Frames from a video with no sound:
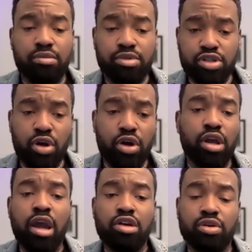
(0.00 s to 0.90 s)
SOI,
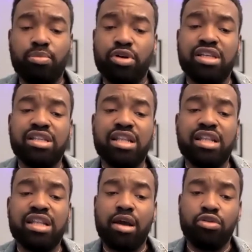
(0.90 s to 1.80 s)
supporting
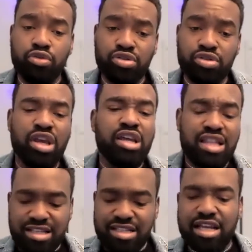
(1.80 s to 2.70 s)
our youth.
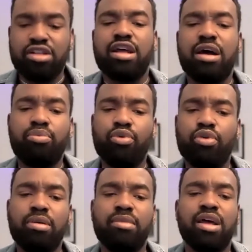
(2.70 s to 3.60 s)
That is another
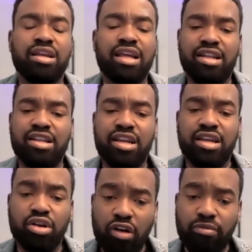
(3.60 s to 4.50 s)
program that the
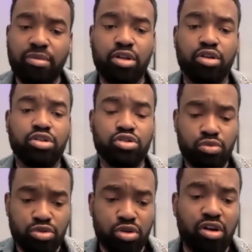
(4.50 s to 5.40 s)
Canadian government or the
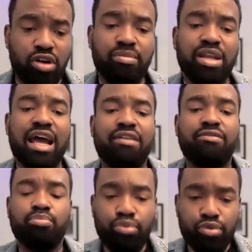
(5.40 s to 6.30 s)
Toronto government
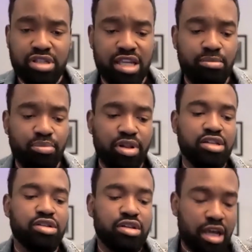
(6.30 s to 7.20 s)
have put in
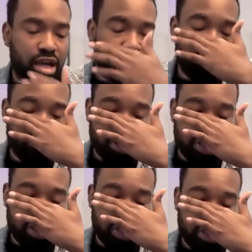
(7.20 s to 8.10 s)
place, or the
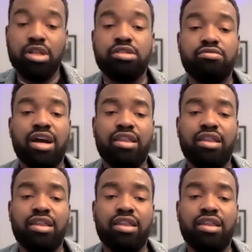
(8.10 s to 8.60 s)
LGBT community